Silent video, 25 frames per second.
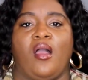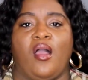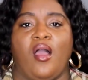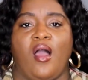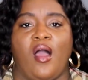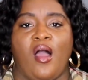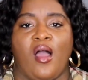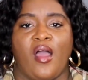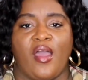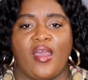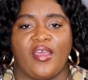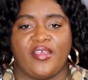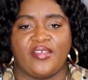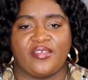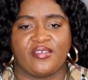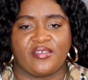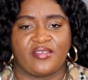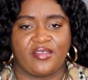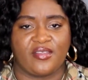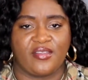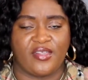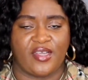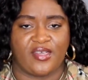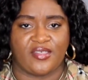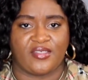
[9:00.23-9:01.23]
Guys,
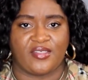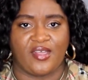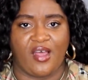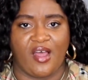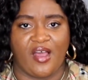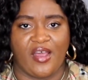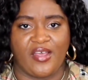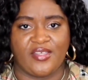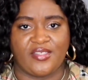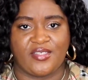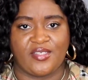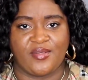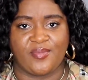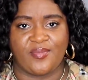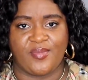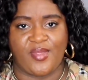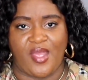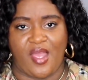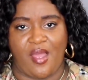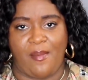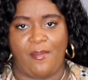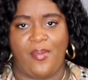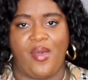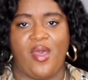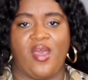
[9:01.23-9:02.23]
the next item
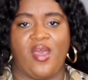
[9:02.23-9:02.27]
that I